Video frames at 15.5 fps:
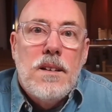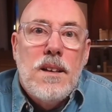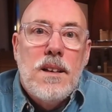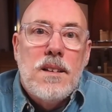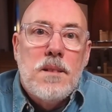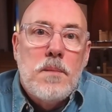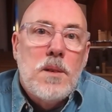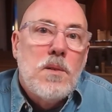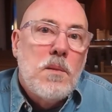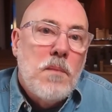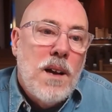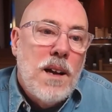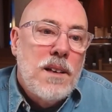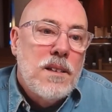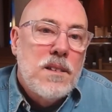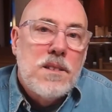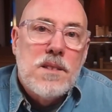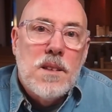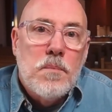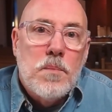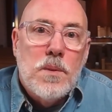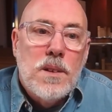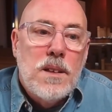And to be reminded
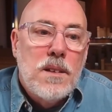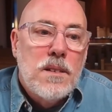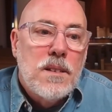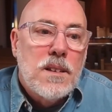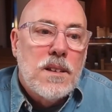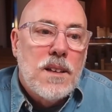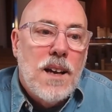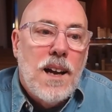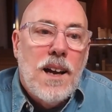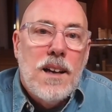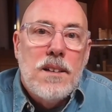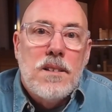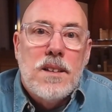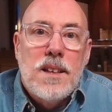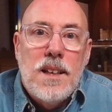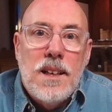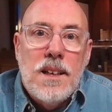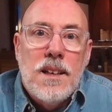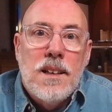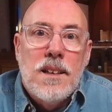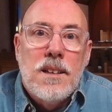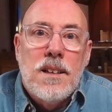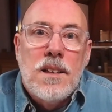simply that God
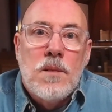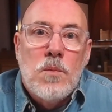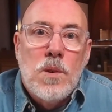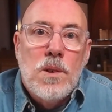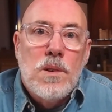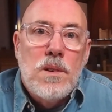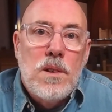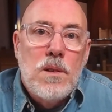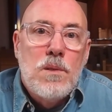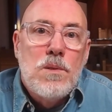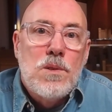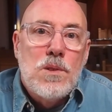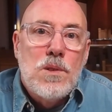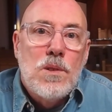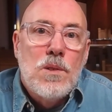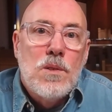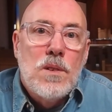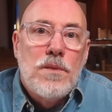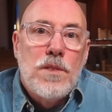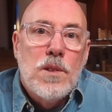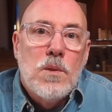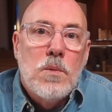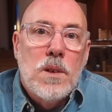can and will use you
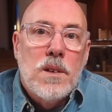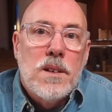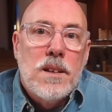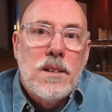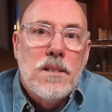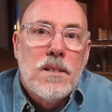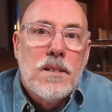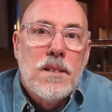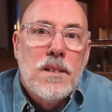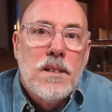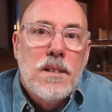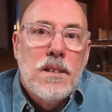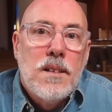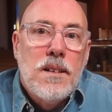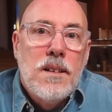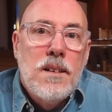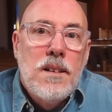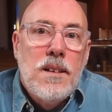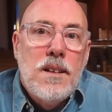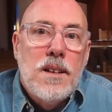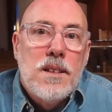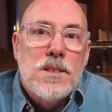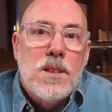if you're willing.
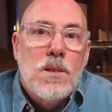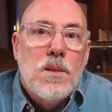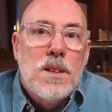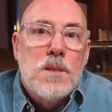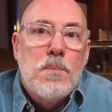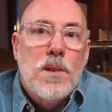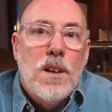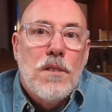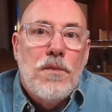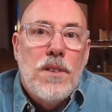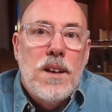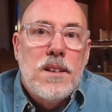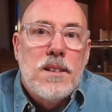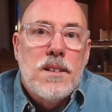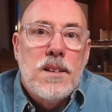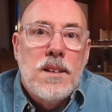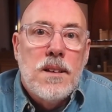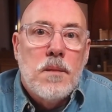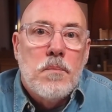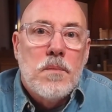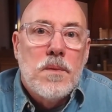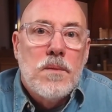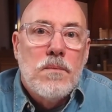And so let's put our faith in
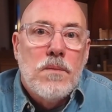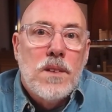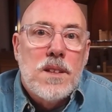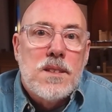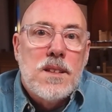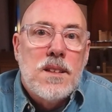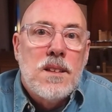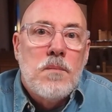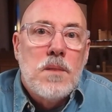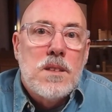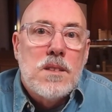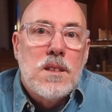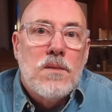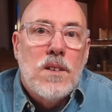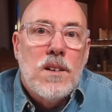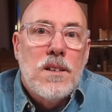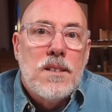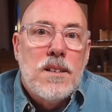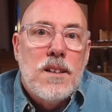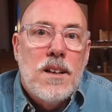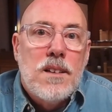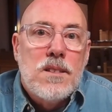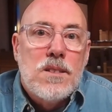Him. Let's, in the midst of
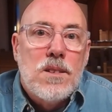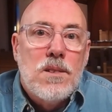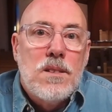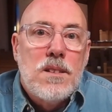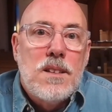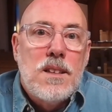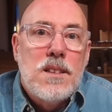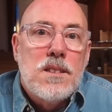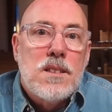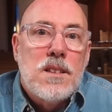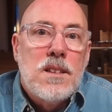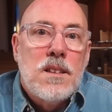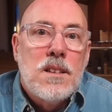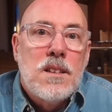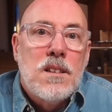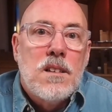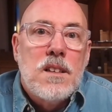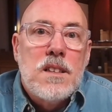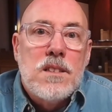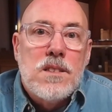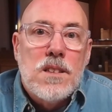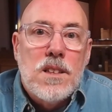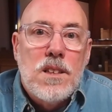our uncertainties and our
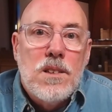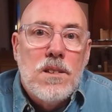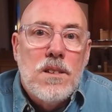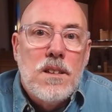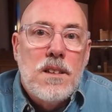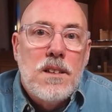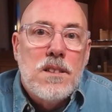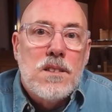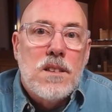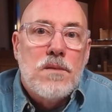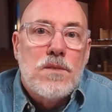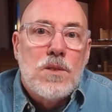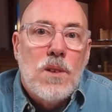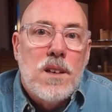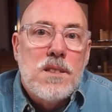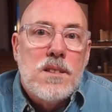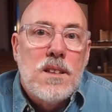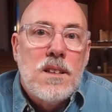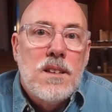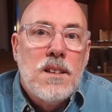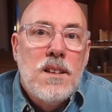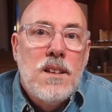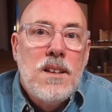insecurities, of
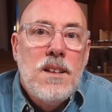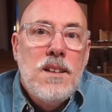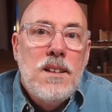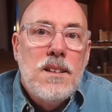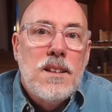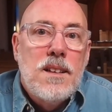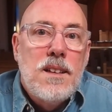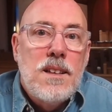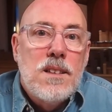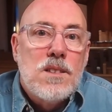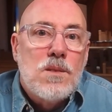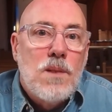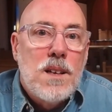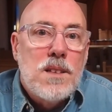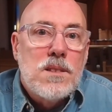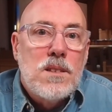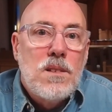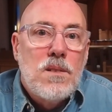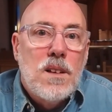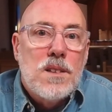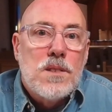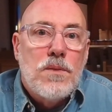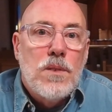trusting that He has rescued
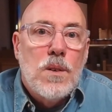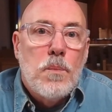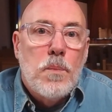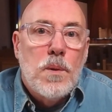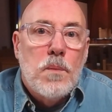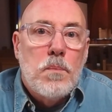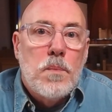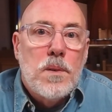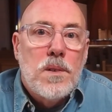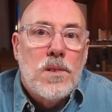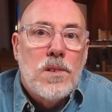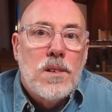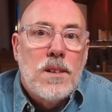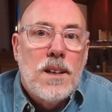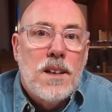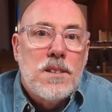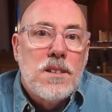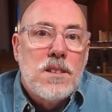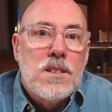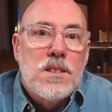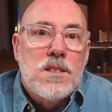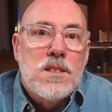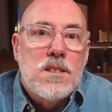us for a purpose, not to
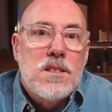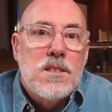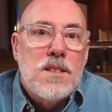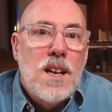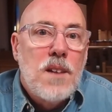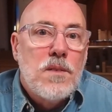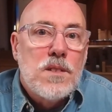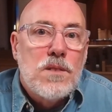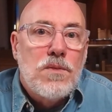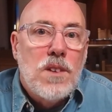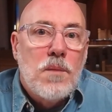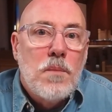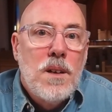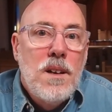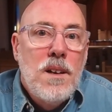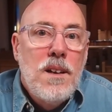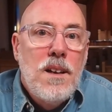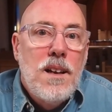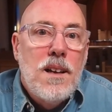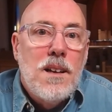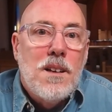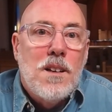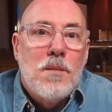just save us from
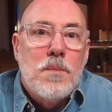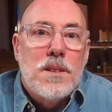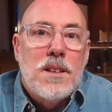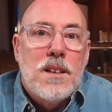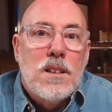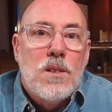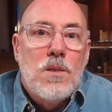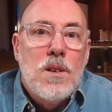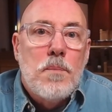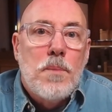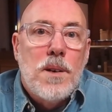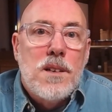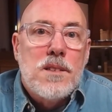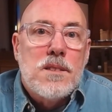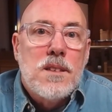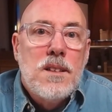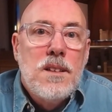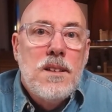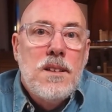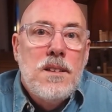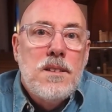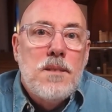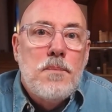hell, but to equip us
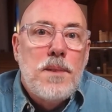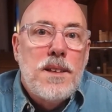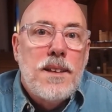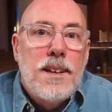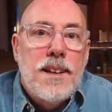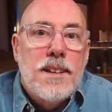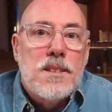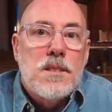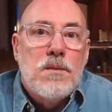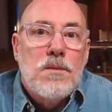to be the hands